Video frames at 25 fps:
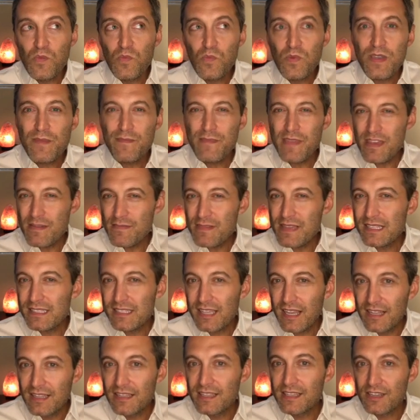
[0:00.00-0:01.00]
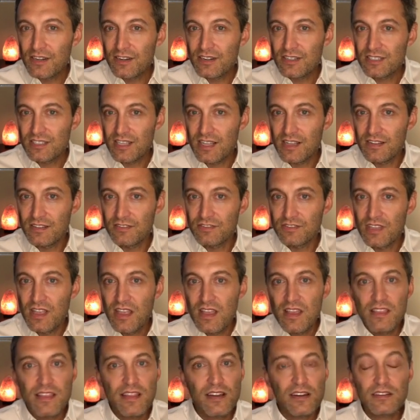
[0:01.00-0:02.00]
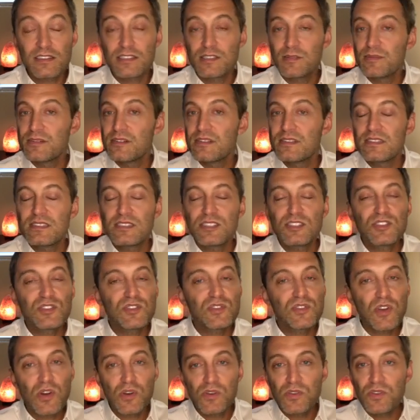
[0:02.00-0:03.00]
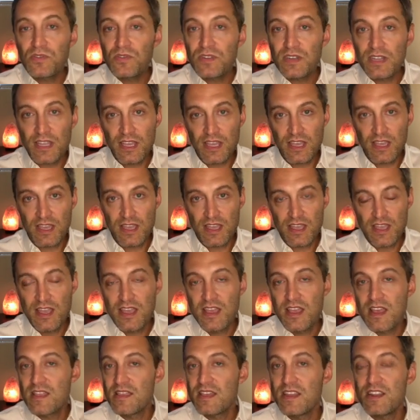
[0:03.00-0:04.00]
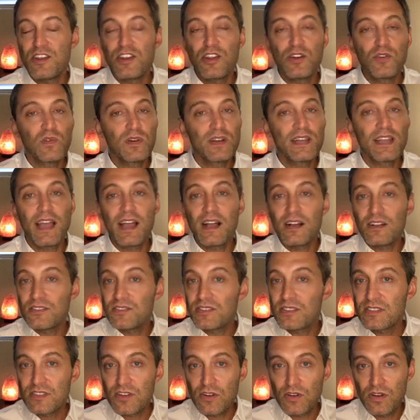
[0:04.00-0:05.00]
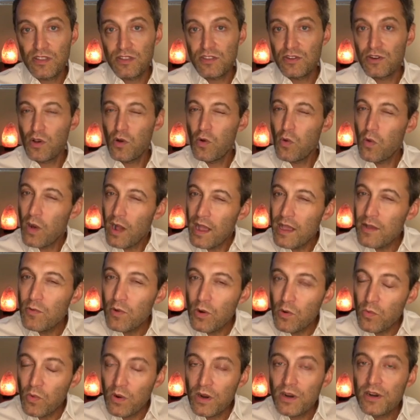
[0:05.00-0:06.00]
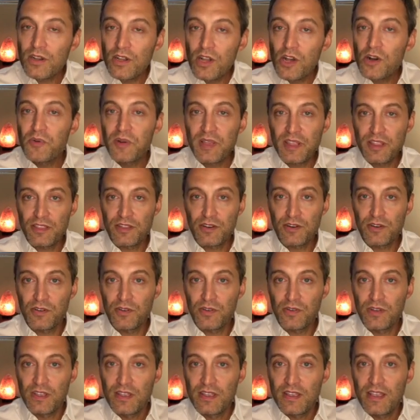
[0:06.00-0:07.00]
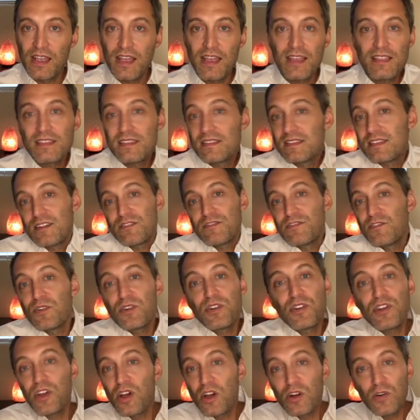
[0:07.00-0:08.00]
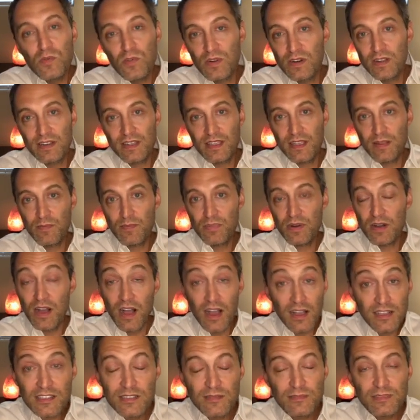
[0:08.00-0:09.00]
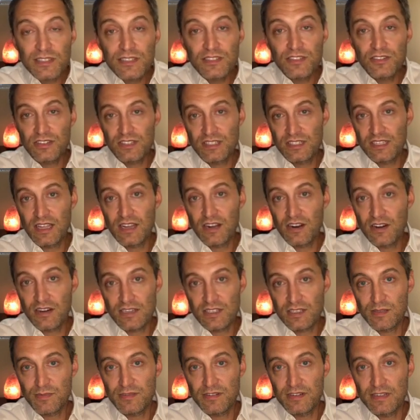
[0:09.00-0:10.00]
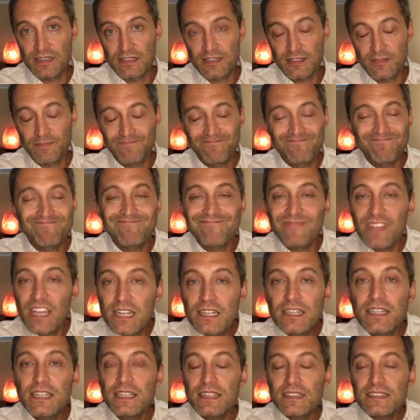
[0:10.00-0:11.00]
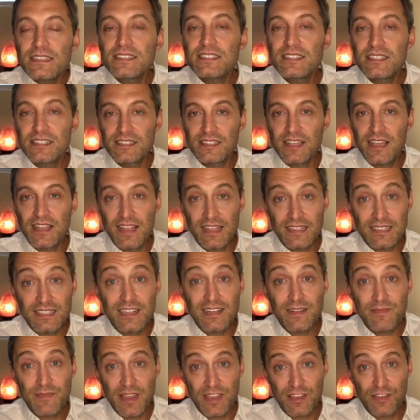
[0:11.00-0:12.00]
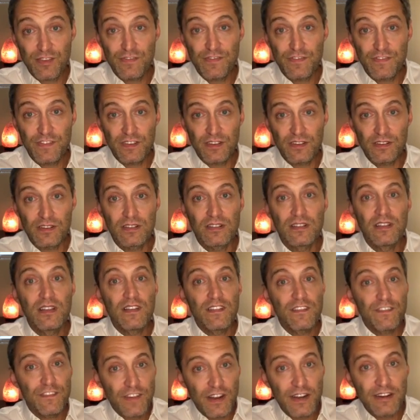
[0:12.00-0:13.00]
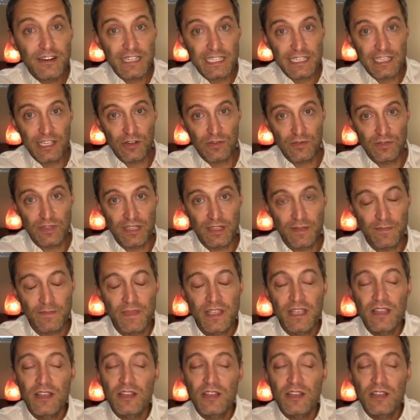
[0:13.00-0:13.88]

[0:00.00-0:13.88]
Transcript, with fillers: we may be telling ourselves that our experience is so unique that no one else is going through quite what we're going through and that therefore no one can possibly understand our experience. And needless to say, that's going to make you feel very lonely.